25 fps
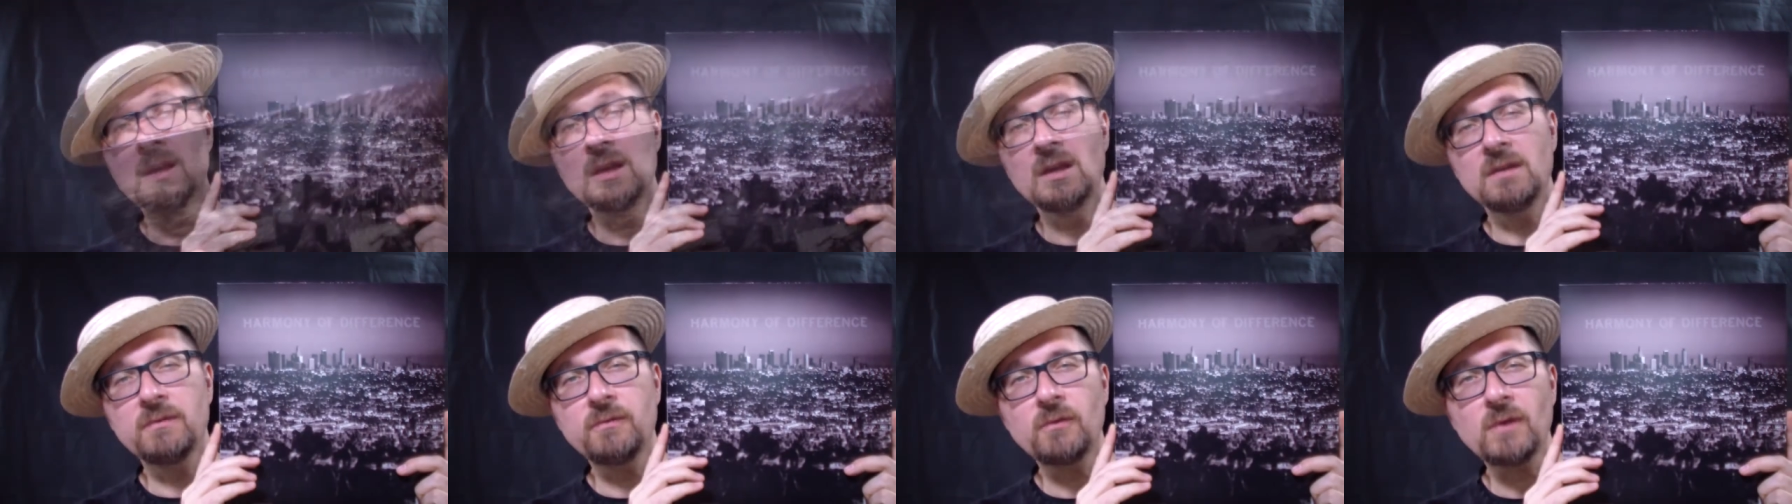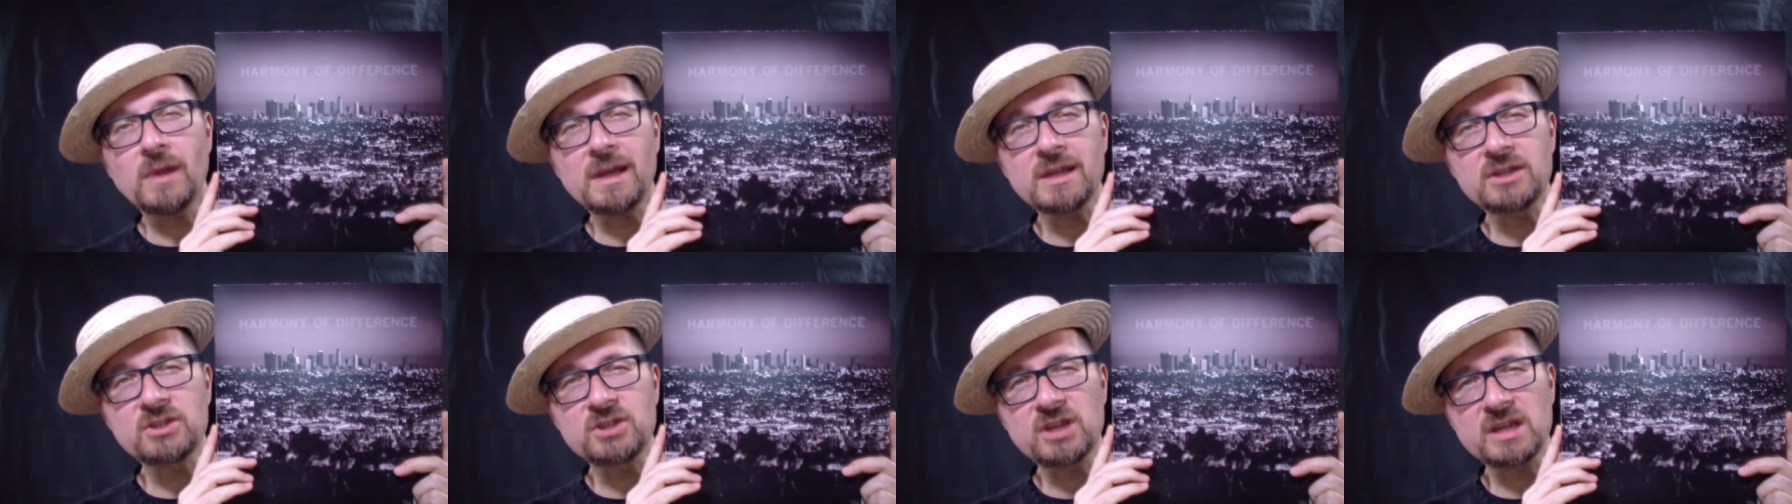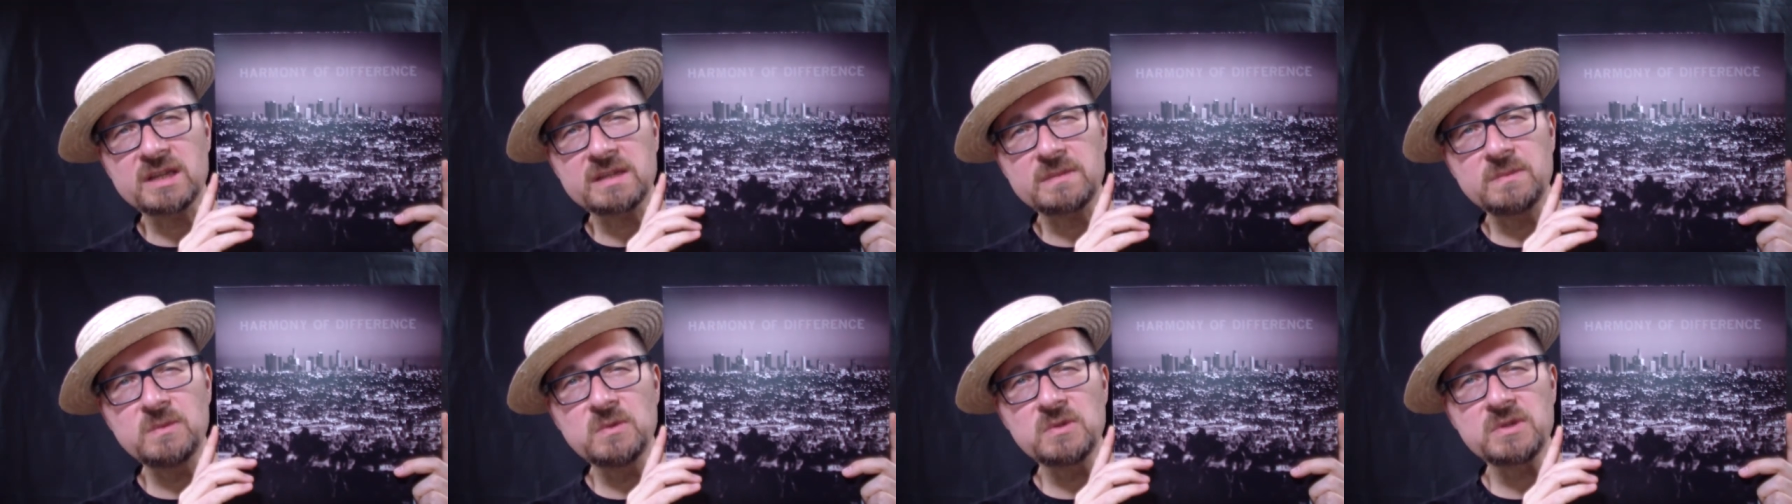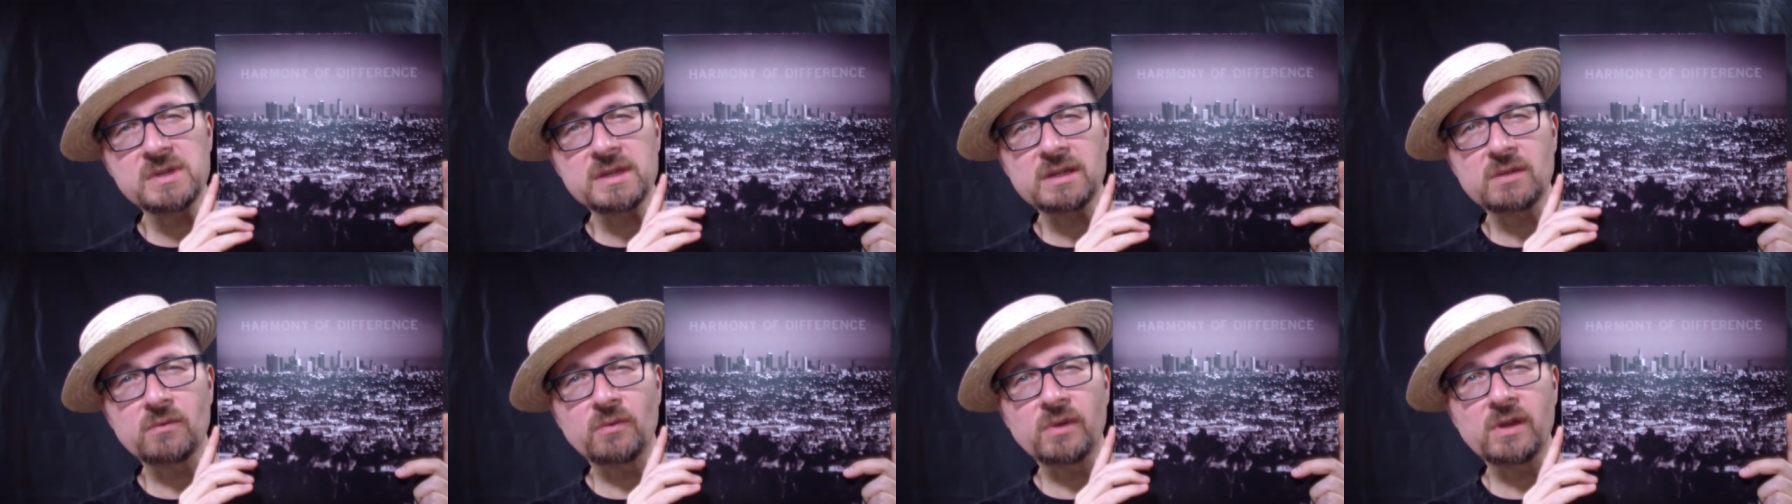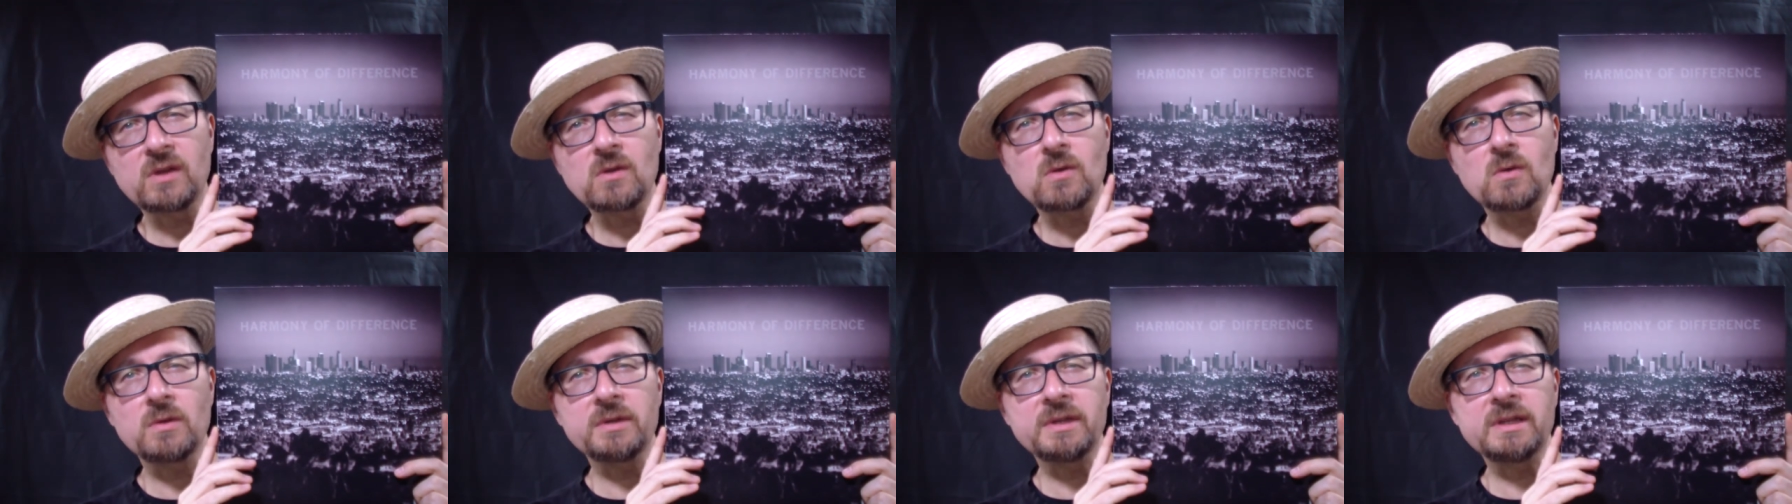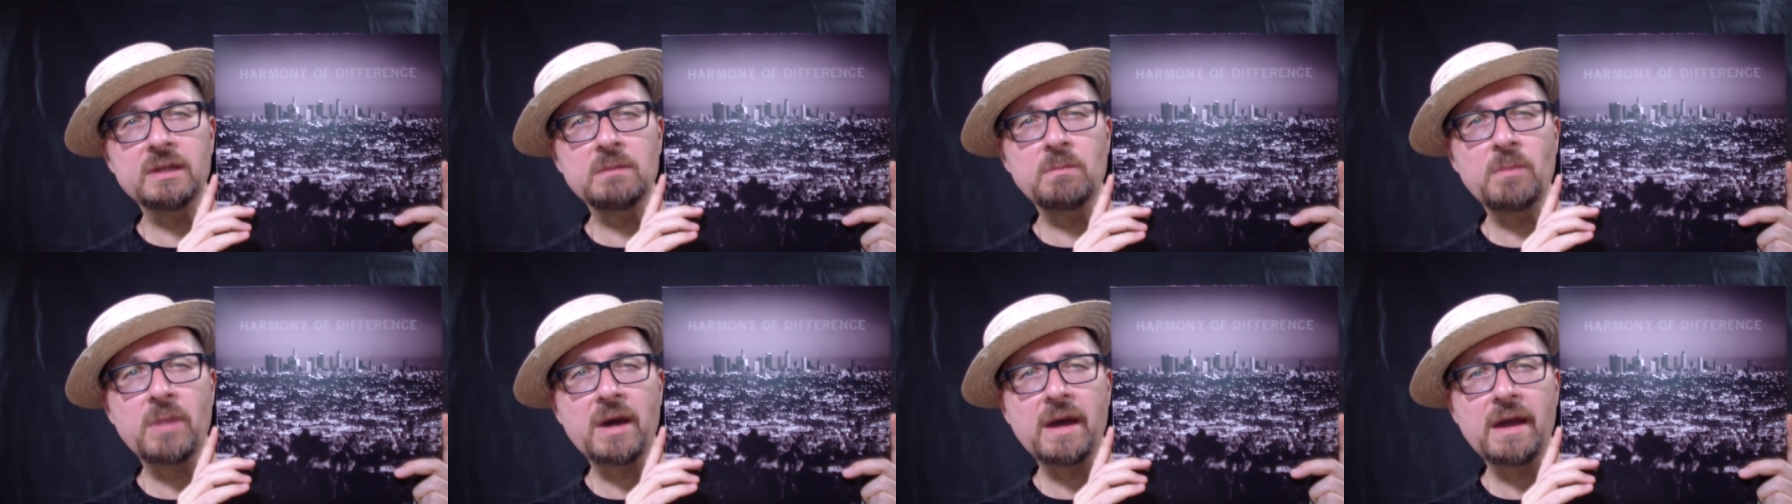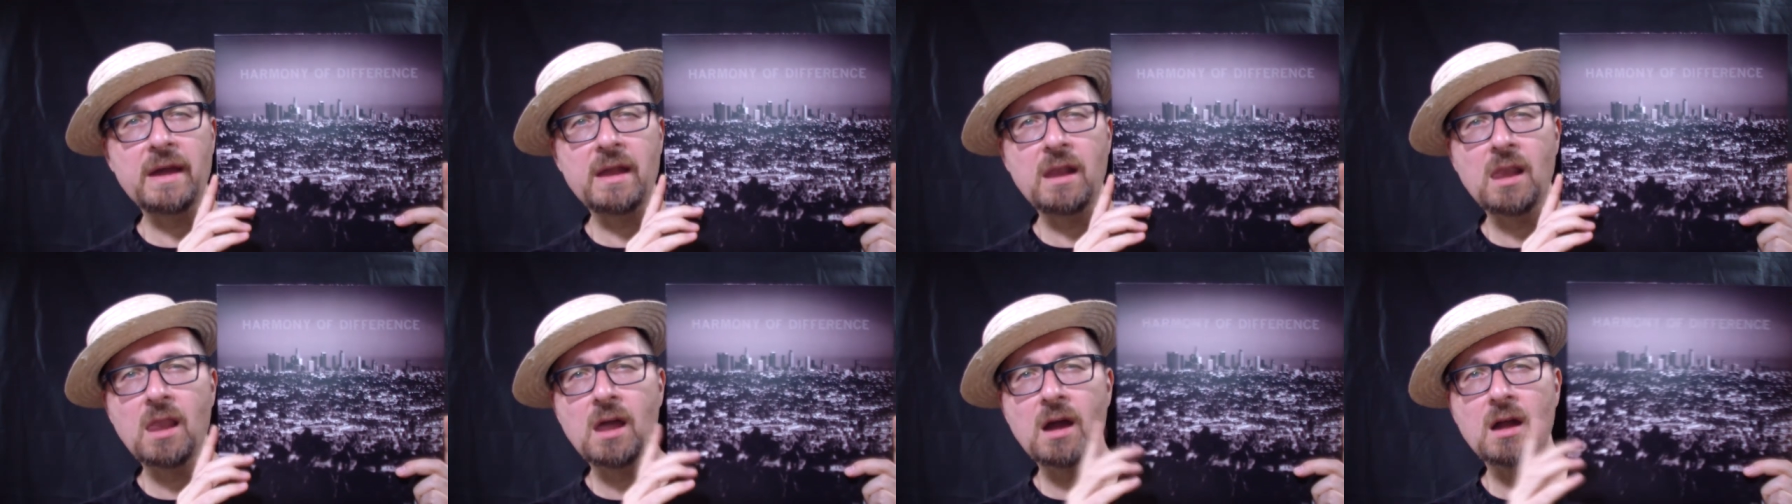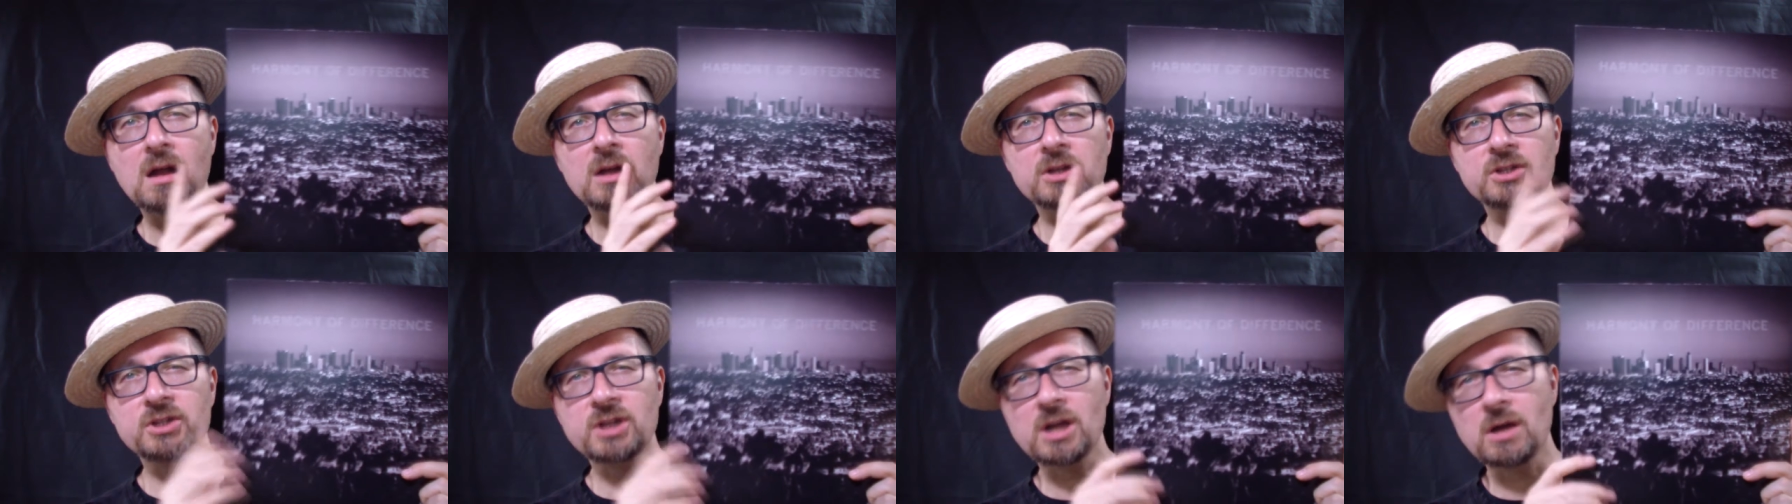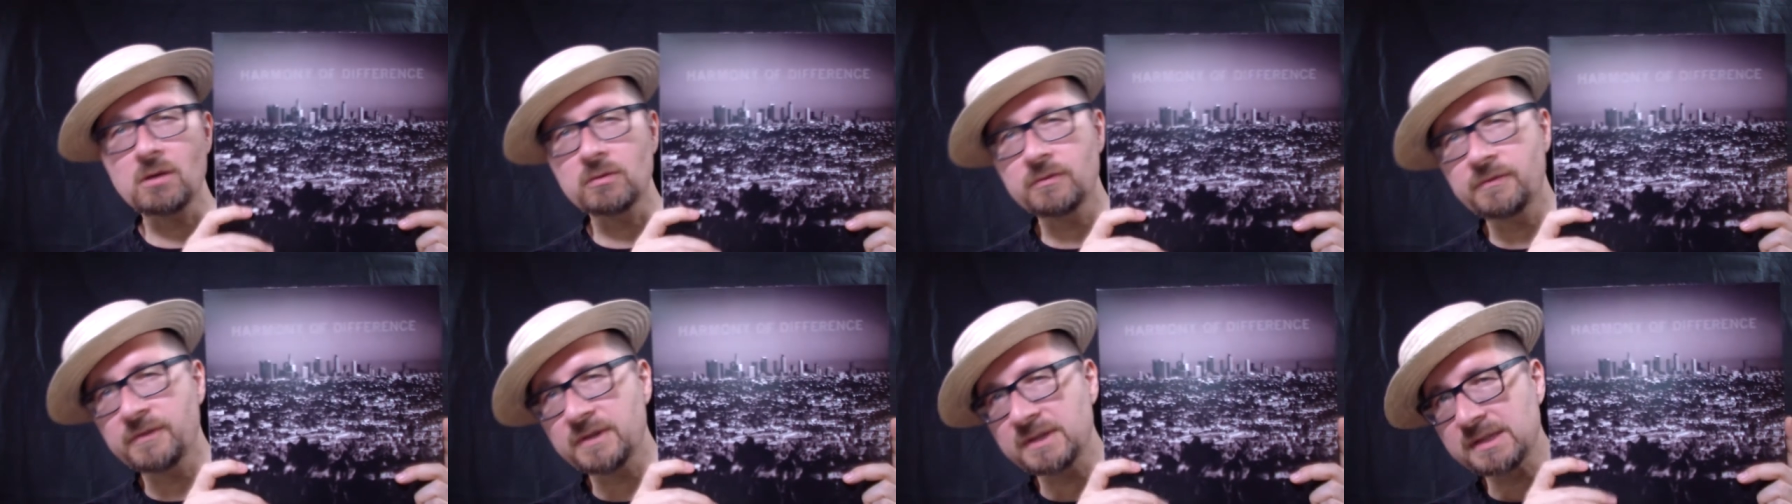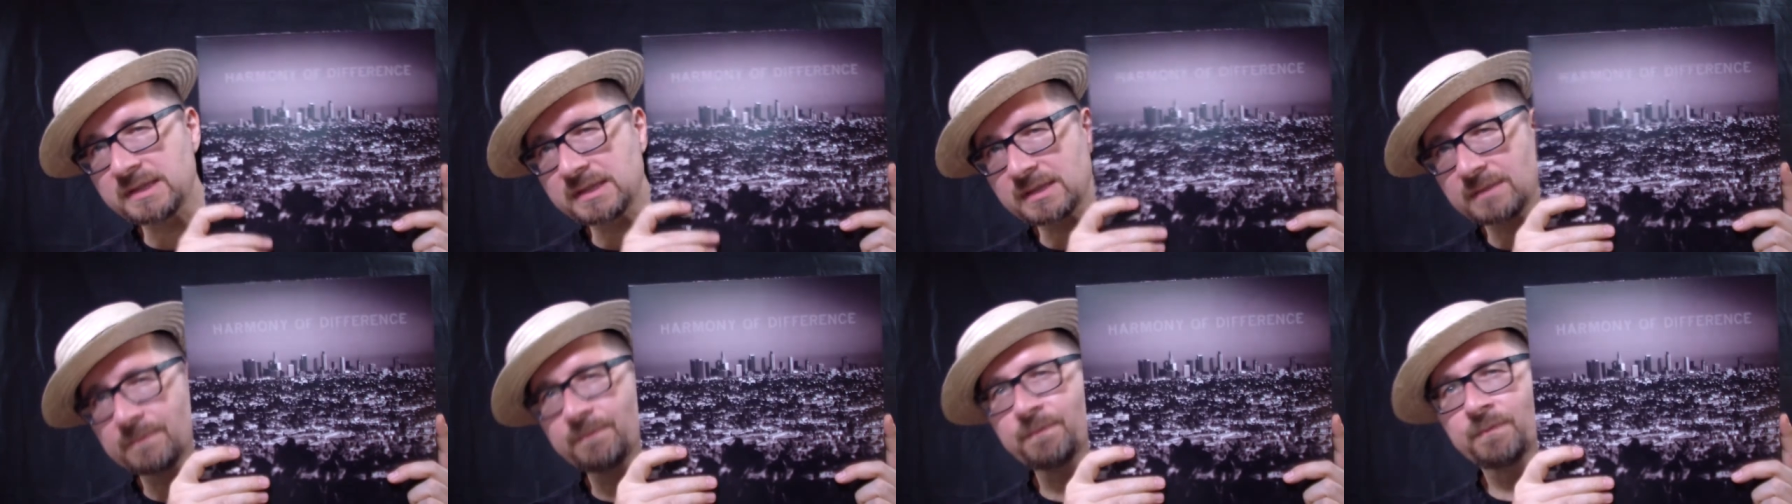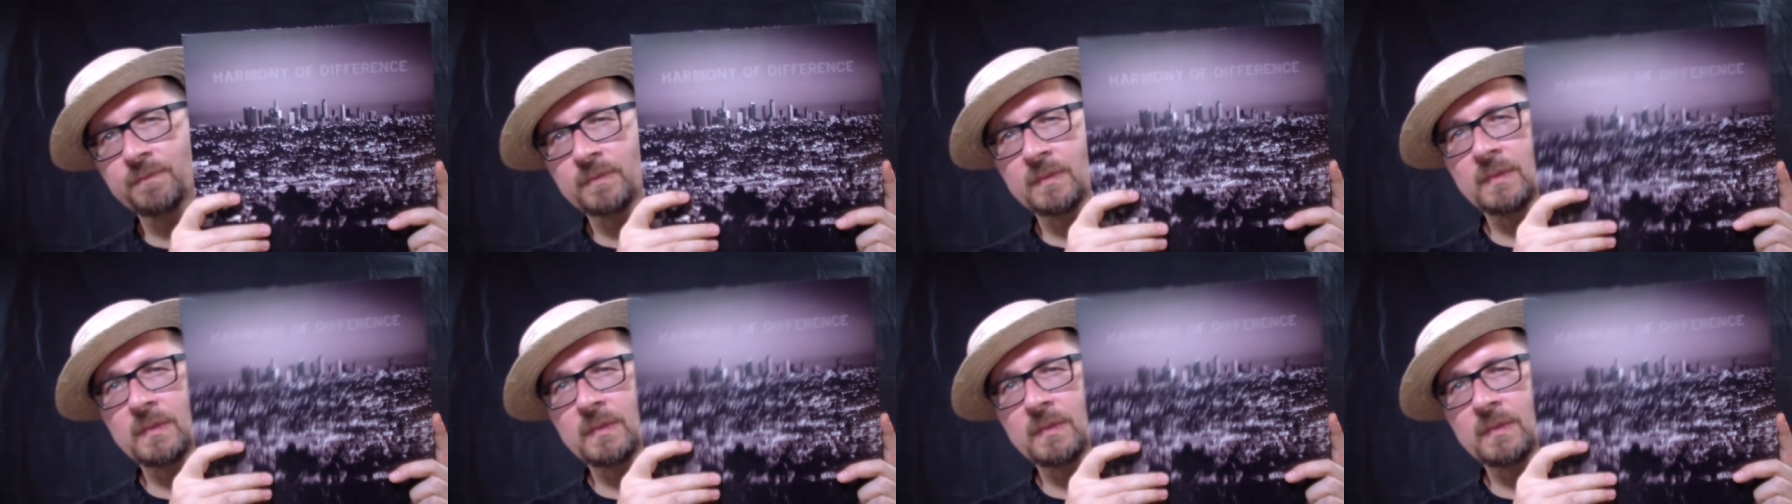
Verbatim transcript: If you like jazz music recorded by large outfits,